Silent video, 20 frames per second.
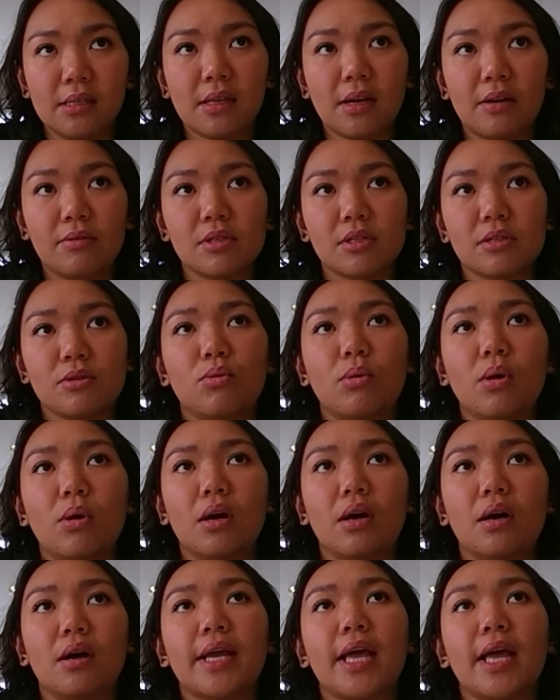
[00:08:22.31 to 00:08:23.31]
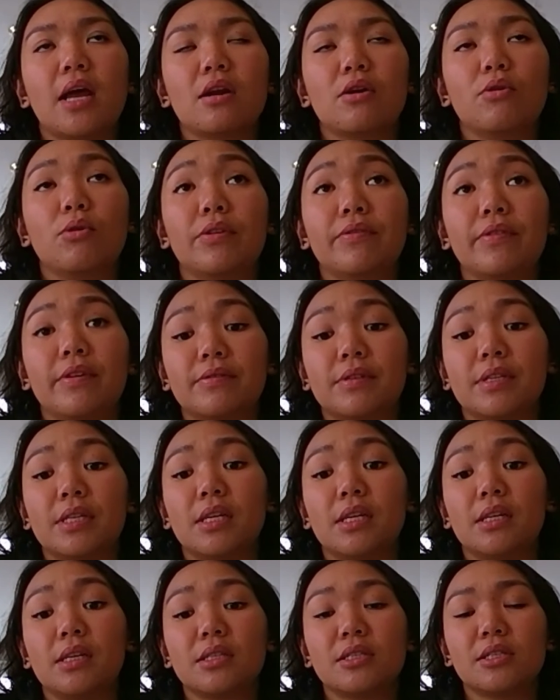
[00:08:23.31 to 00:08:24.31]
That was a Canada
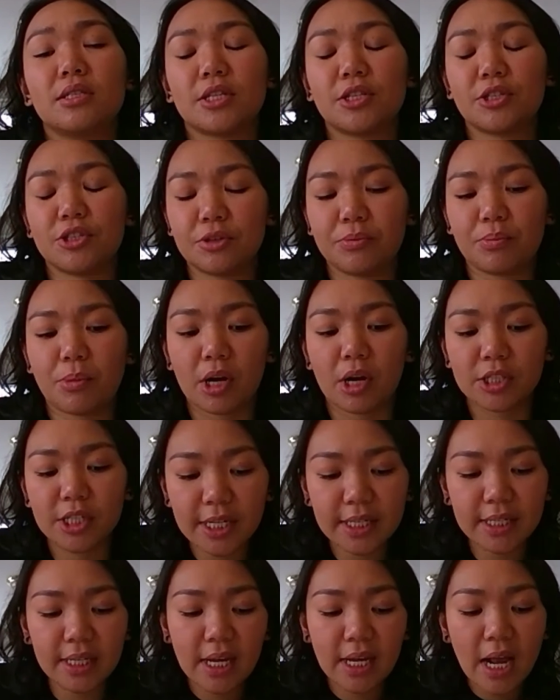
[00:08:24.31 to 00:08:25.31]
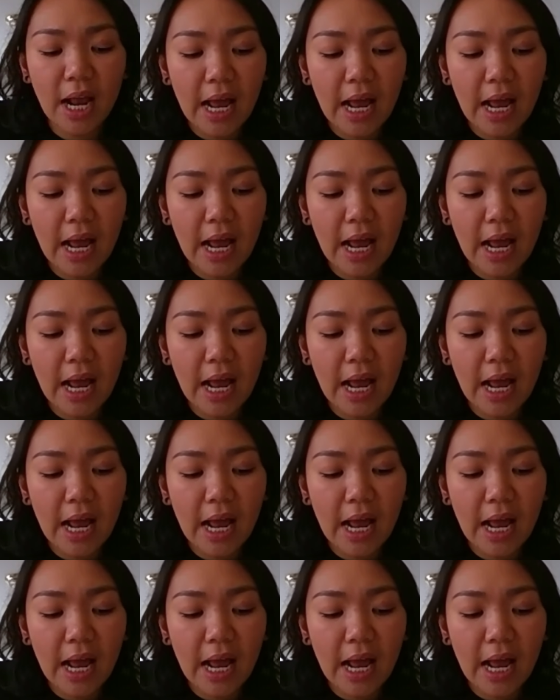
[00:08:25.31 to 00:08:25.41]
150 signature project.